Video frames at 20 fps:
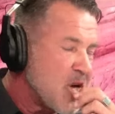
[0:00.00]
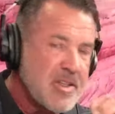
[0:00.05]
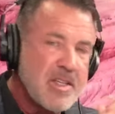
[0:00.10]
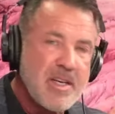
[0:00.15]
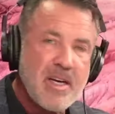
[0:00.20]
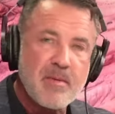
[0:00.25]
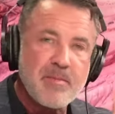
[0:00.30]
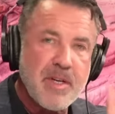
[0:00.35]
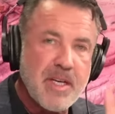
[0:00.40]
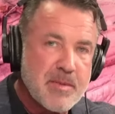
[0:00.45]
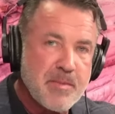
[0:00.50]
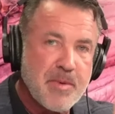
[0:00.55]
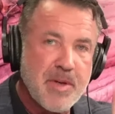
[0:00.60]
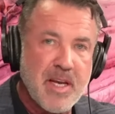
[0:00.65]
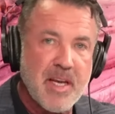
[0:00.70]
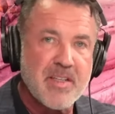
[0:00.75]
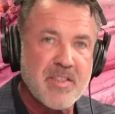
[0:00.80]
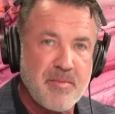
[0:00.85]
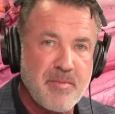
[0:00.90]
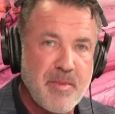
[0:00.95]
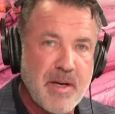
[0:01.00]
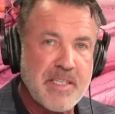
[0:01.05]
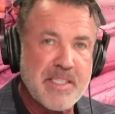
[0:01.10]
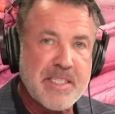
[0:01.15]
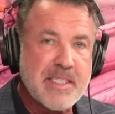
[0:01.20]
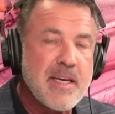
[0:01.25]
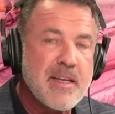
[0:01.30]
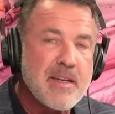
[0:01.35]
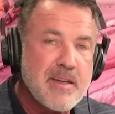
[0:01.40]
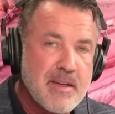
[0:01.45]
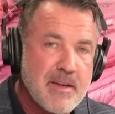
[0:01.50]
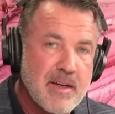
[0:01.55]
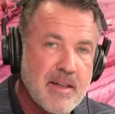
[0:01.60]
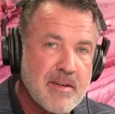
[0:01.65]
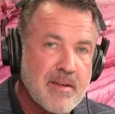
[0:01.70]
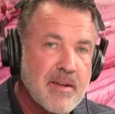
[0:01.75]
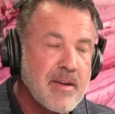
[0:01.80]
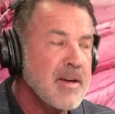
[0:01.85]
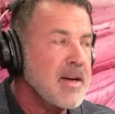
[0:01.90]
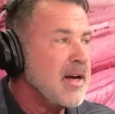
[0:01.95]
tell me it's because of my skin
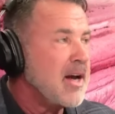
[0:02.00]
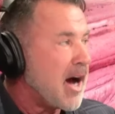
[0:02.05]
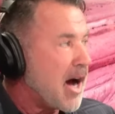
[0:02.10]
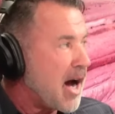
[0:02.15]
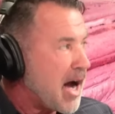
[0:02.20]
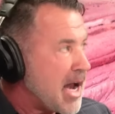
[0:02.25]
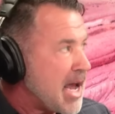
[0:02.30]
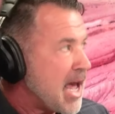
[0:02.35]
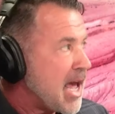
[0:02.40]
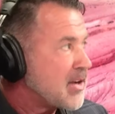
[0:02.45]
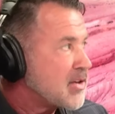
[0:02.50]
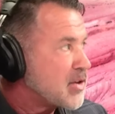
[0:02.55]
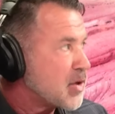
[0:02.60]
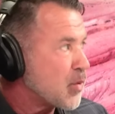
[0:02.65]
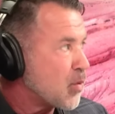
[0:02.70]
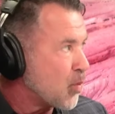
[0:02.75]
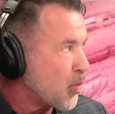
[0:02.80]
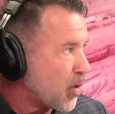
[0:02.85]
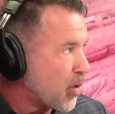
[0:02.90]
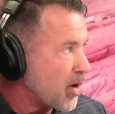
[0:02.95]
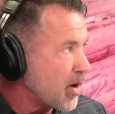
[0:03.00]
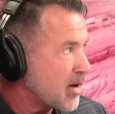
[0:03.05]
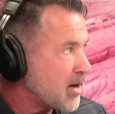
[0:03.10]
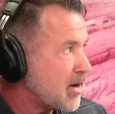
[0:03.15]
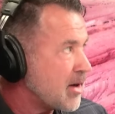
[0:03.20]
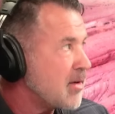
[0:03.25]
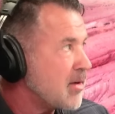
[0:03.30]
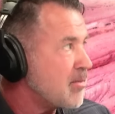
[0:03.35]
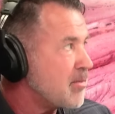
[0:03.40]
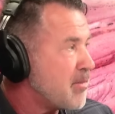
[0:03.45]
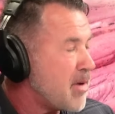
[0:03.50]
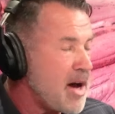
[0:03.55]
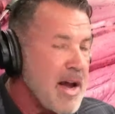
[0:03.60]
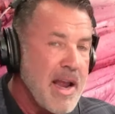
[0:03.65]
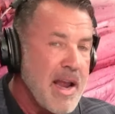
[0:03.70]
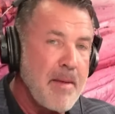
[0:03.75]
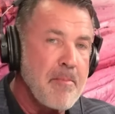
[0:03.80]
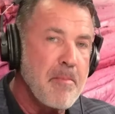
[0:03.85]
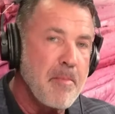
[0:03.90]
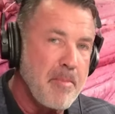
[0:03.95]
color. I had to work
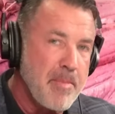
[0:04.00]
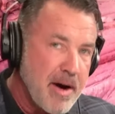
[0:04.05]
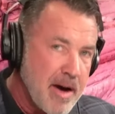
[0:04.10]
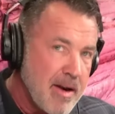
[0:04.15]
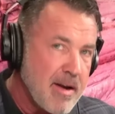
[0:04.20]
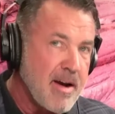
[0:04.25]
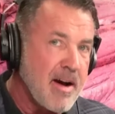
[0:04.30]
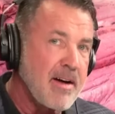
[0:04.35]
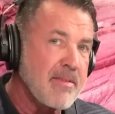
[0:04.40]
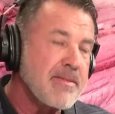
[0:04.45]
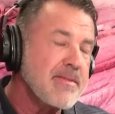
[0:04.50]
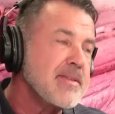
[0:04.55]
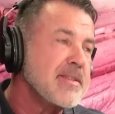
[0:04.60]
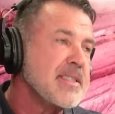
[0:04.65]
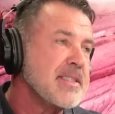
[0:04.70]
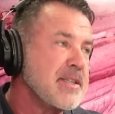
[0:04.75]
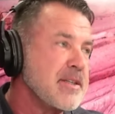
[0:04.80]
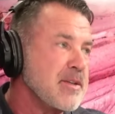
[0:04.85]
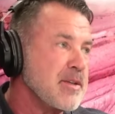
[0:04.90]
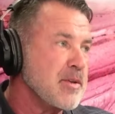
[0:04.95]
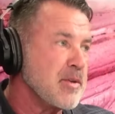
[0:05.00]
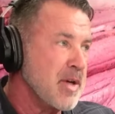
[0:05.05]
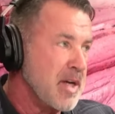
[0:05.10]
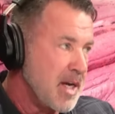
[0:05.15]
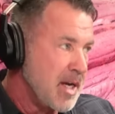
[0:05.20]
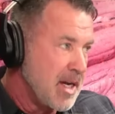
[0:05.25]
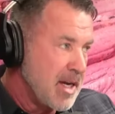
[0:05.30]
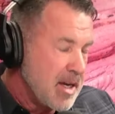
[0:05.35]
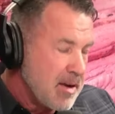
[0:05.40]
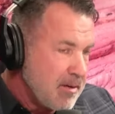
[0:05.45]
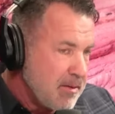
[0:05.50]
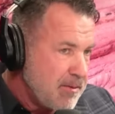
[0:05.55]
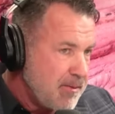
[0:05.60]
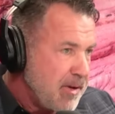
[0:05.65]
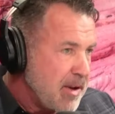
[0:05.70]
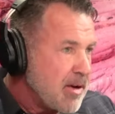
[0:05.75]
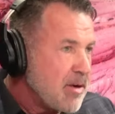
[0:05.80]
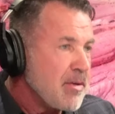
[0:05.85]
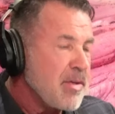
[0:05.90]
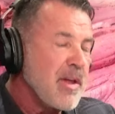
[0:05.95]
my butt off to
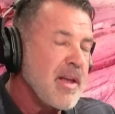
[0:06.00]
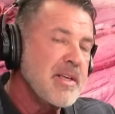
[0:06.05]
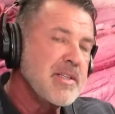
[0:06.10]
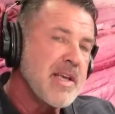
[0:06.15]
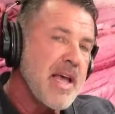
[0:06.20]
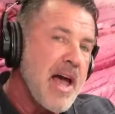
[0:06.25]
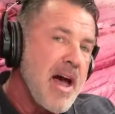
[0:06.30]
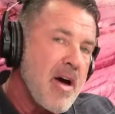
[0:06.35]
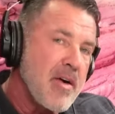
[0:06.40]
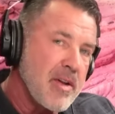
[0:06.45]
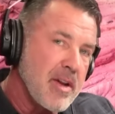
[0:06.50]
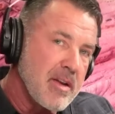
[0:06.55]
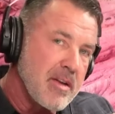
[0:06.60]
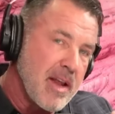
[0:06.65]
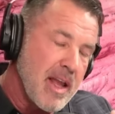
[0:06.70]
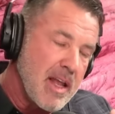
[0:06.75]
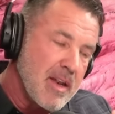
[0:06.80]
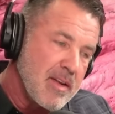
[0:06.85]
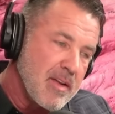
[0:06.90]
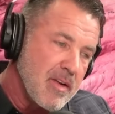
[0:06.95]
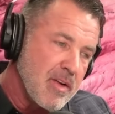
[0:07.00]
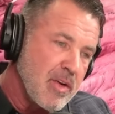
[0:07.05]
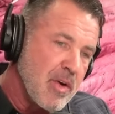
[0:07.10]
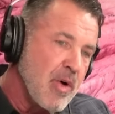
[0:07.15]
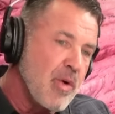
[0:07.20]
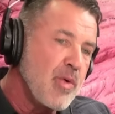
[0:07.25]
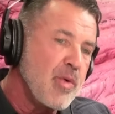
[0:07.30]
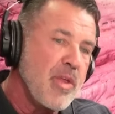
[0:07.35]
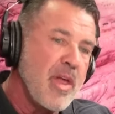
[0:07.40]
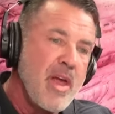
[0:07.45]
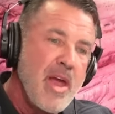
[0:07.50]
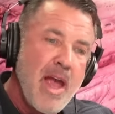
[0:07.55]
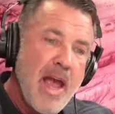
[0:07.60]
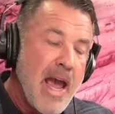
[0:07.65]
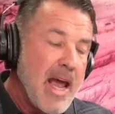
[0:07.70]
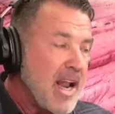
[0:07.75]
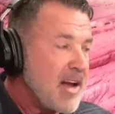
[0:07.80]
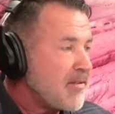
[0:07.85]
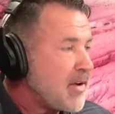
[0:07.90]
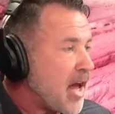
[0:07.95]
figure things out and to go.
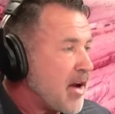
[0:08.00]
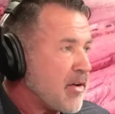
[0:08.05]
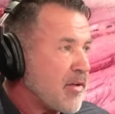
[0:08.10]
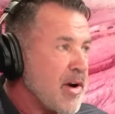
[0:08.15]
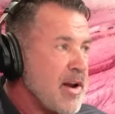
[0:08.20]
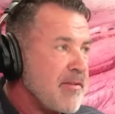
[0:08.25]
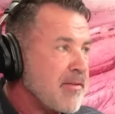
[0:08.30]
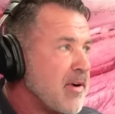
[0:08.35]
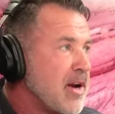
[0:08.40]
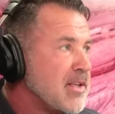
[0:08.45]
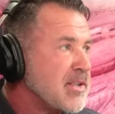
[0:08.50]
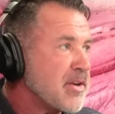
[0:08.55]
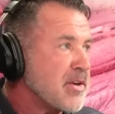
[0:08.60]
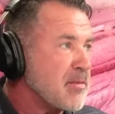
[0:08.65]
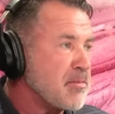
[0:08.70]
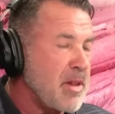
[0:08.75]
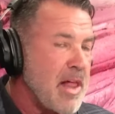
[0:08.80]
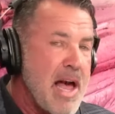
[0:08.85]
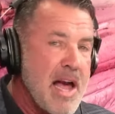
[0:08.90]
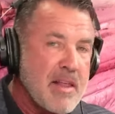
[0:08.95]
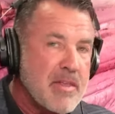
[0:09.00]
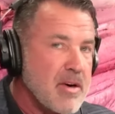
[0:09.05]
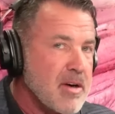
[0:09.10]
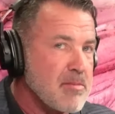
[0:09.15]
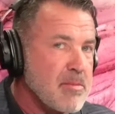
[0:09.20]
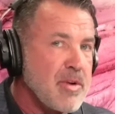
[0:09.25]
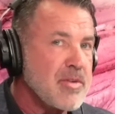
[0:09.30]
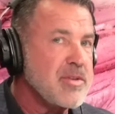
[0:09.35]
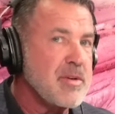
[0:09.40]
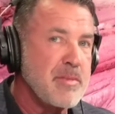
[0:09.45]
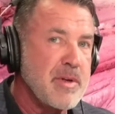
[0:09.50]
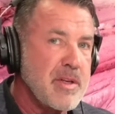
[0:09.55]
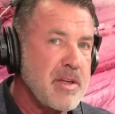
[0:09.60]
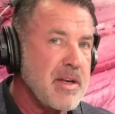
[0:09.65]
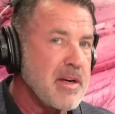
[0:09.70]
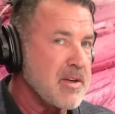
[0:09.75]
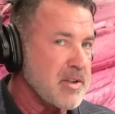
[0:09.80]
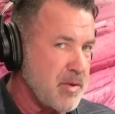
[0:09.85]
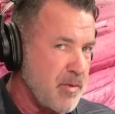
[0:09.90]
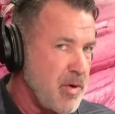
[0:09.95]
And I've got great friends that are black that are
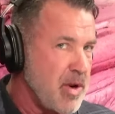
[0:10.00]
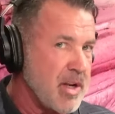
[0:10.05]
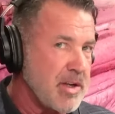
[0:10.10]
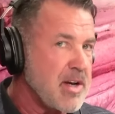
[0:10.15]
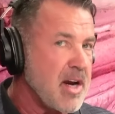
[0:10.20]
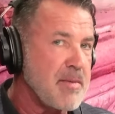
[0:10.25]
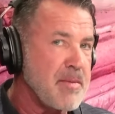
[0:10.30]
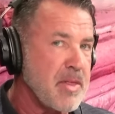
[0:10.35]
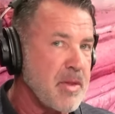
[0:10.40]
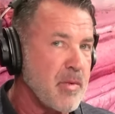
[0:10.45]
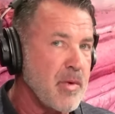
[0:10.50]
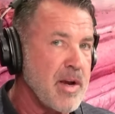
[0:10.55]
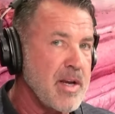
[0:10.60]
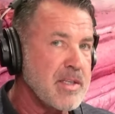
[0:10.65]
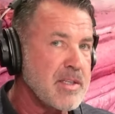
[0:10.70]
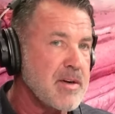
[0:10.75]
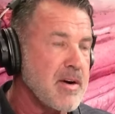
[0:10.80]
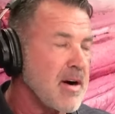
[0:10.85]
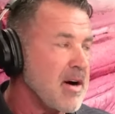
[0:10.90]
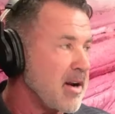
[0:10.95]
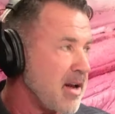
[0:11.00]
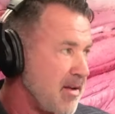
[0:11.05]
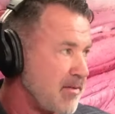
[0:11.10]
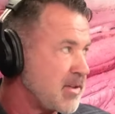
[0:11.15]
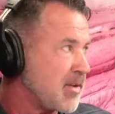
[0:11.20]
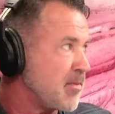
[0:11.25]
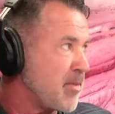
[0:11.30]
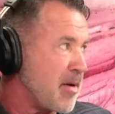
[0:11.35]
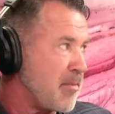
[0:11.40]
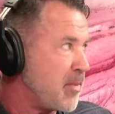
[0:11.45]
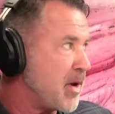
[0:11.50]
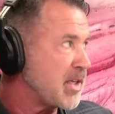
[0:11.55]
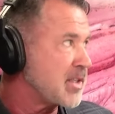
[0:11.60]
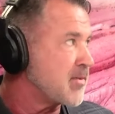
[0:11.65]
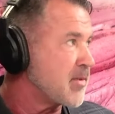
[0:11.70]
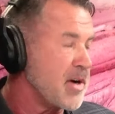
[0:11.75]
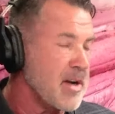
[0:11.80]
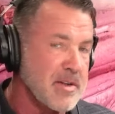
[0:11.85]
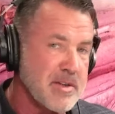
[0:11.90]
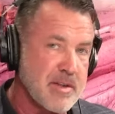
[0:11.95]
multimillionaires. So we're going to talk about the race card. I have some of my
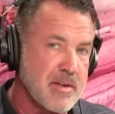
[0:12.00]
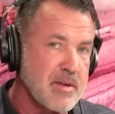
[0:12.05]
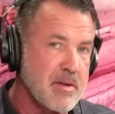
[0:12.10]
best friends are